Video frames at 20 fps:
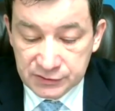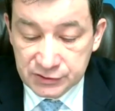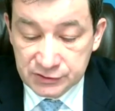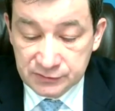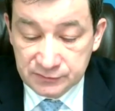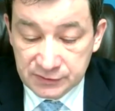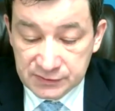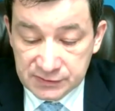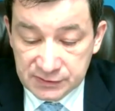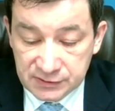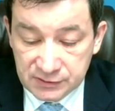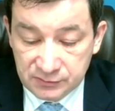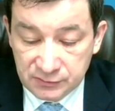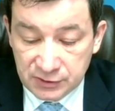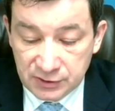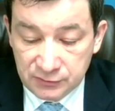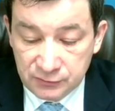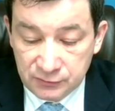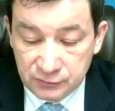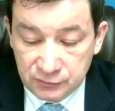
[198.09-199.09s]
UN,
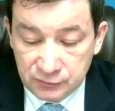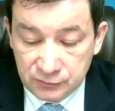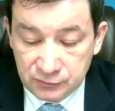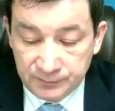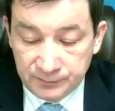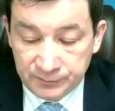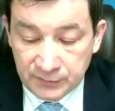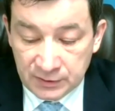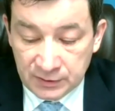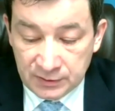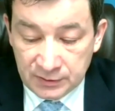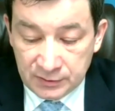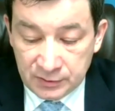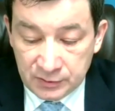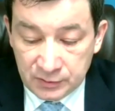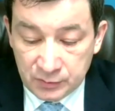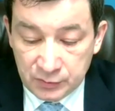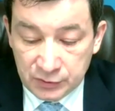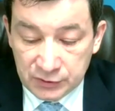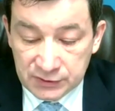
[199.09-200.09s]
whereby in
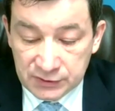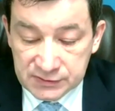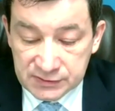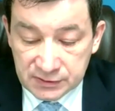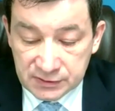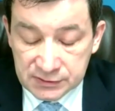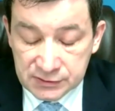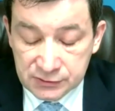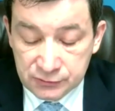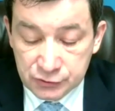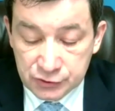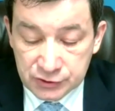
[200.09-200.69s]
2020,